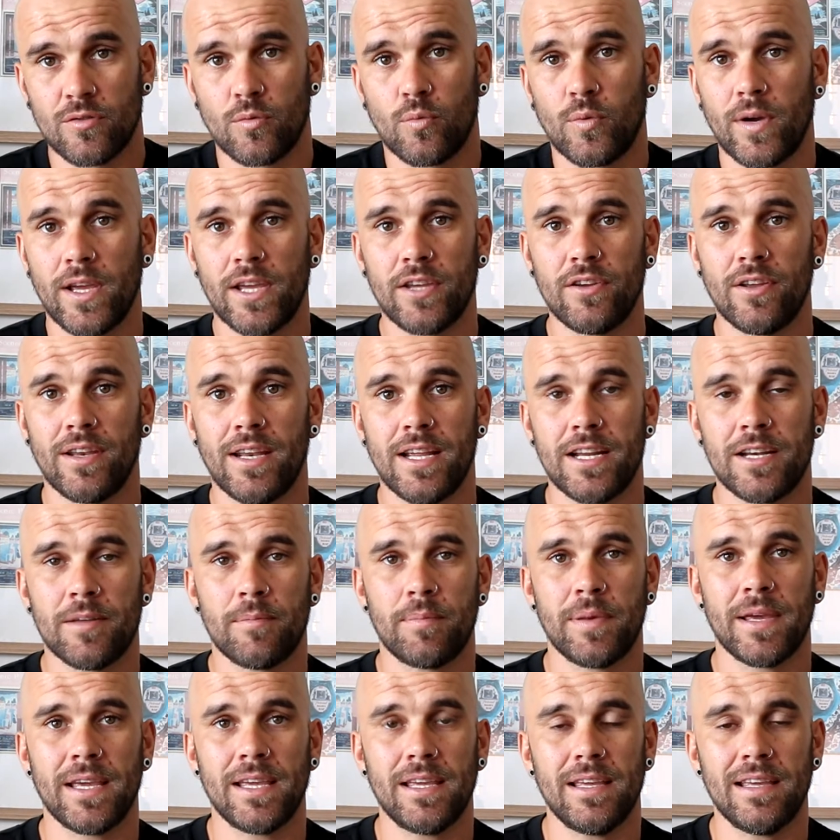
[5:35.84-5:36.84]
to where you need to
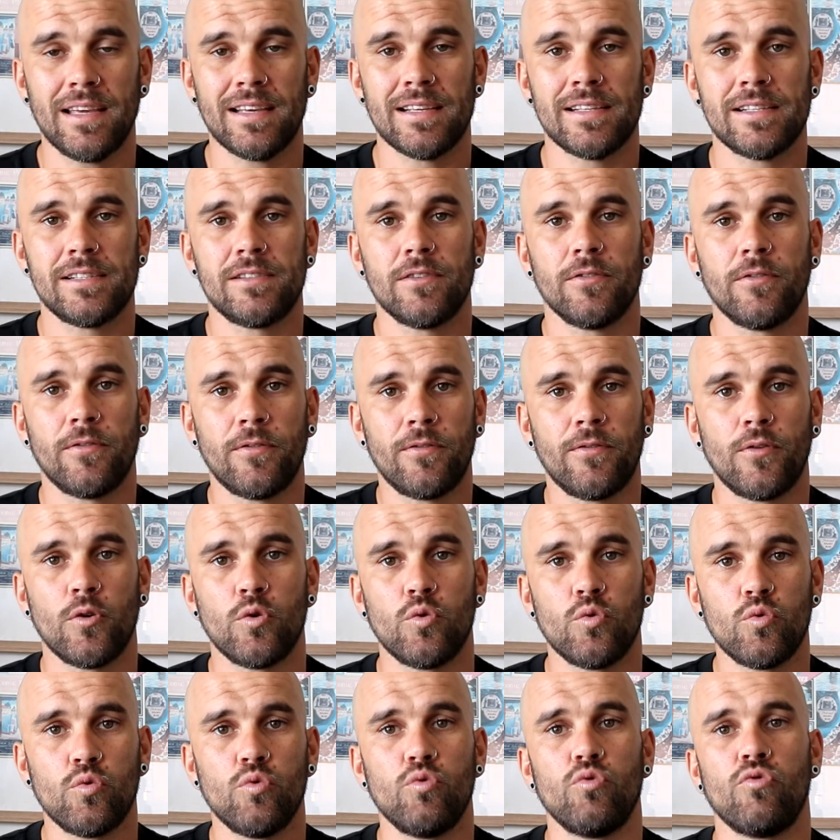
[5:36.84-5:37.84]
be is
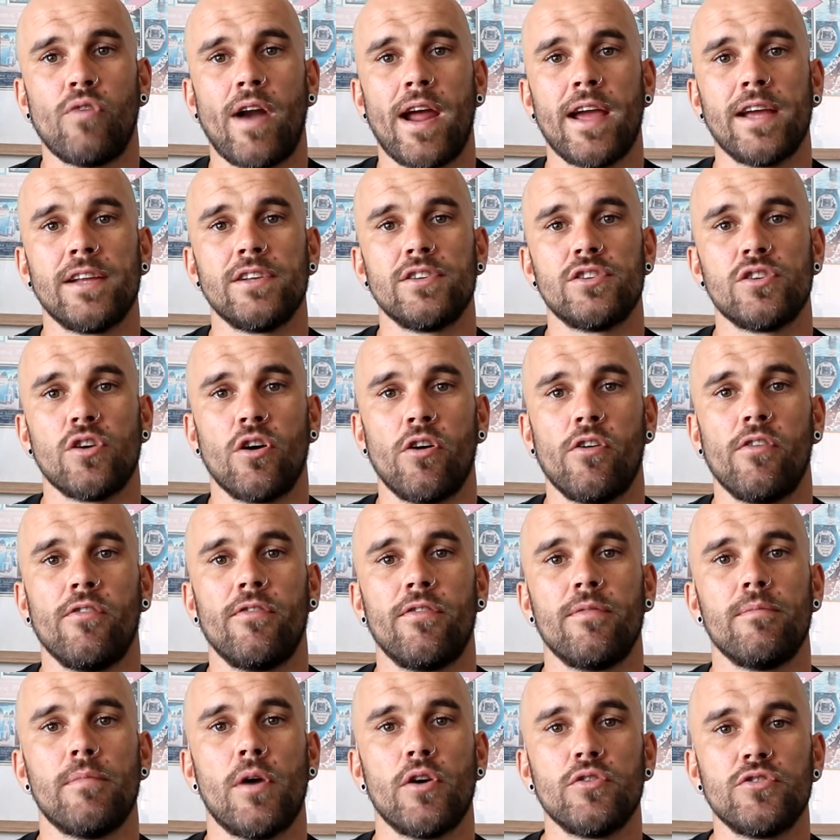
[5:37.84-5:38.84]
full range of
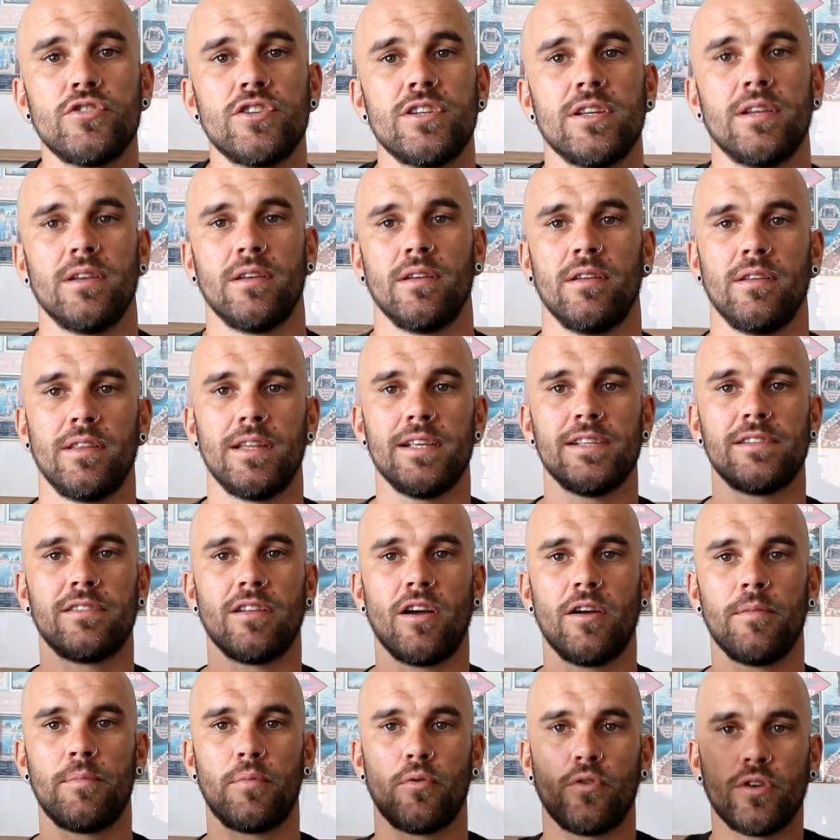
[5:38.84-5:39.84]
motion. There's
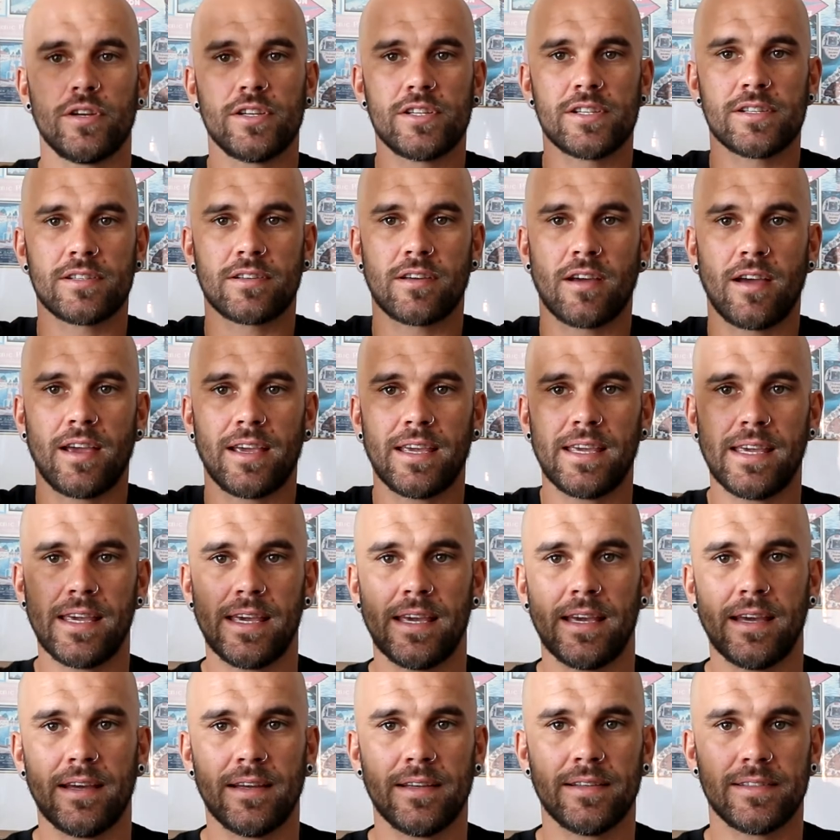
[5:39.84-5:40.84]
no point just going
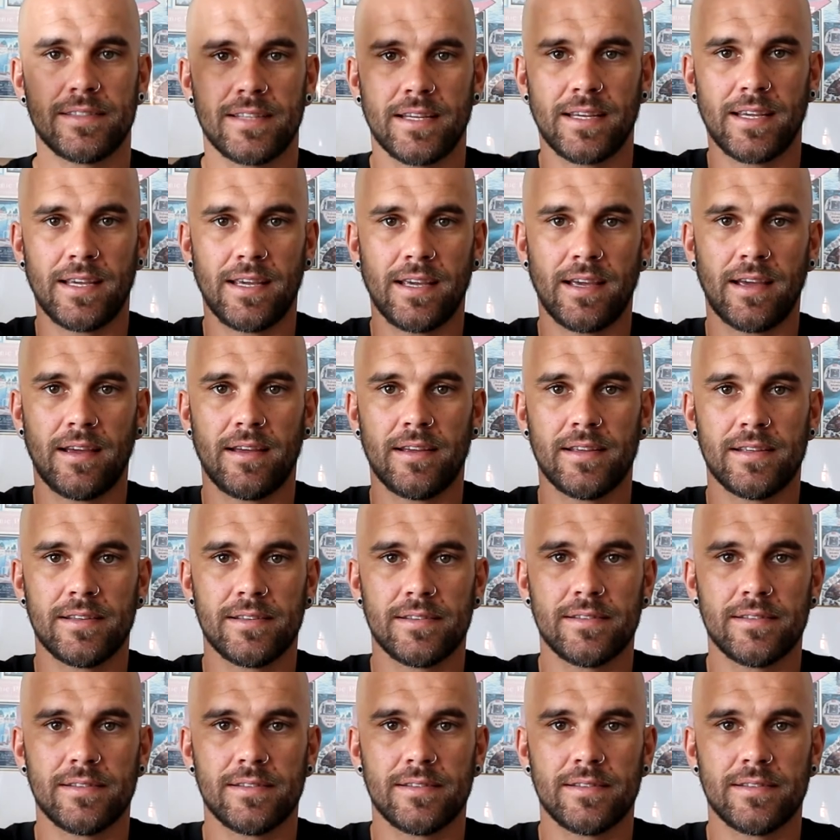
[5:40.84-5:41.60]
here to here,